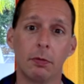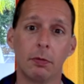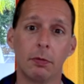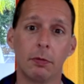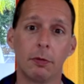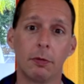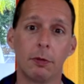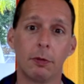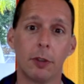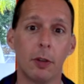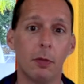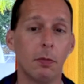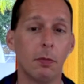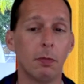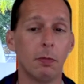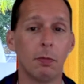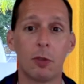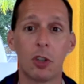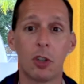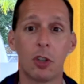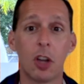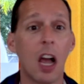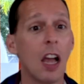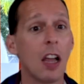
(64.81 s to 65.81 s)
From
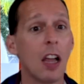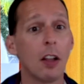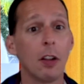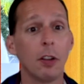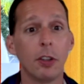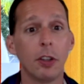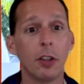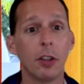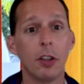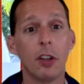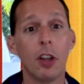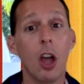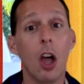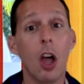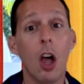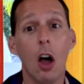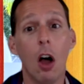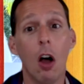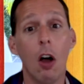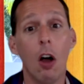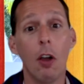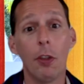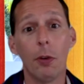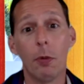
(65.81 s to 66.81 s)
childhood
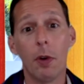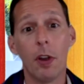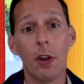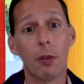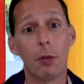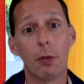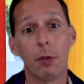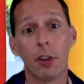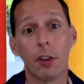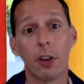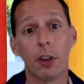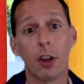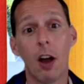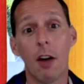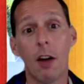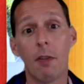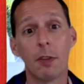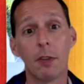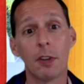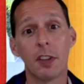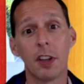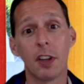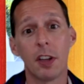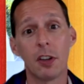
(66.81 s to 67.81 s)
all the way through the
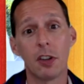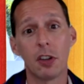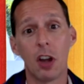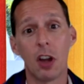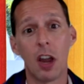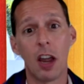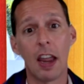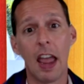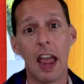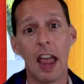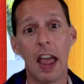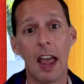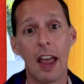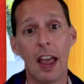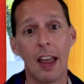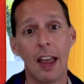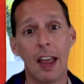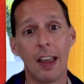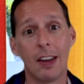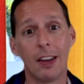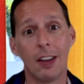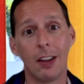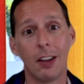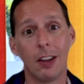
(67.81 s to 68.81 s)
conversation I
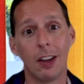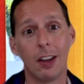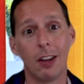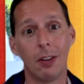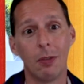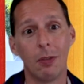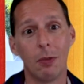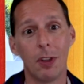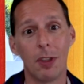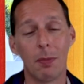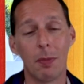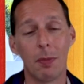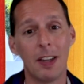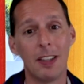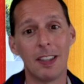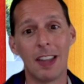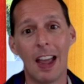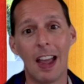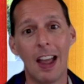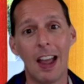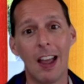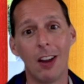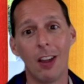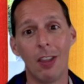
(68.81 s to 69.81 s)
had with my
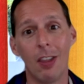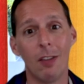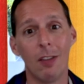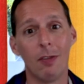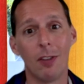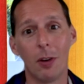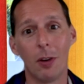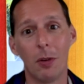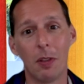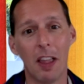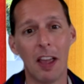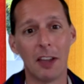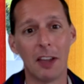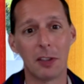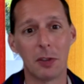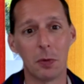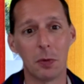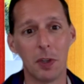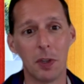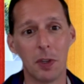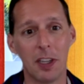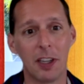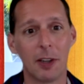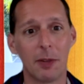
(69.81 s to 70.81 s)
dad on the phone last
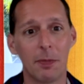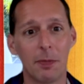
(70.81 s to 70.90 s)
week.